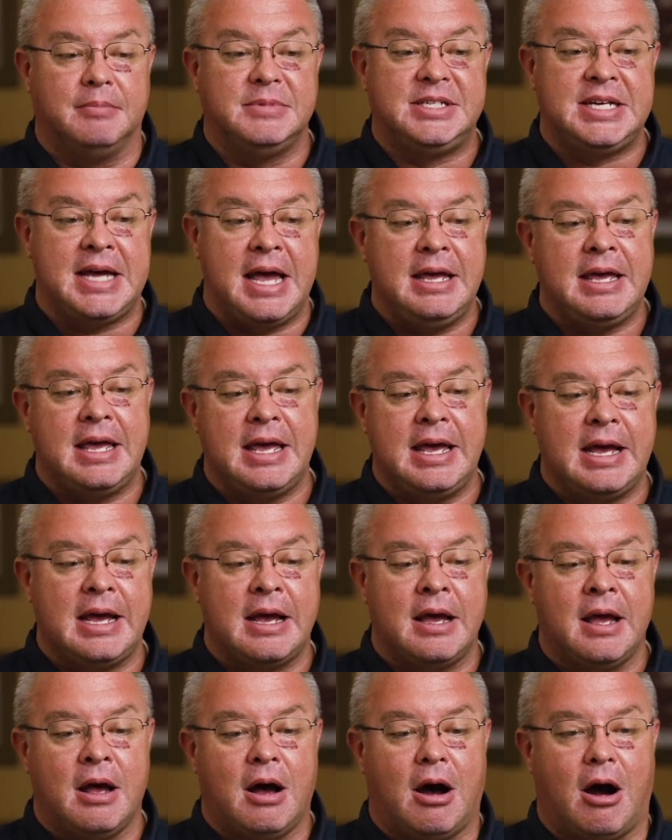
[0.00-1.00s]

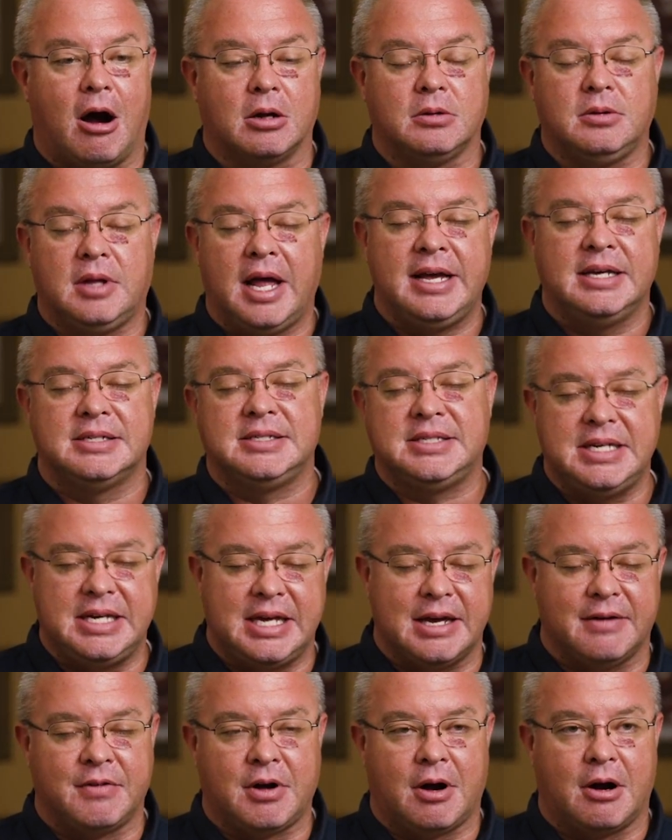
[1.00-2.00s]
taking our legacy
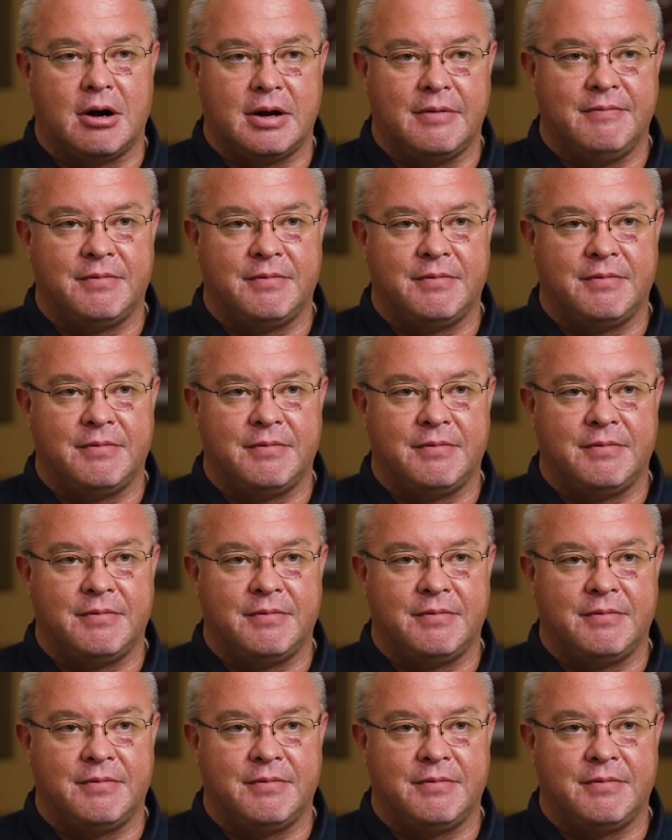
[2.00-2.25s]
gift card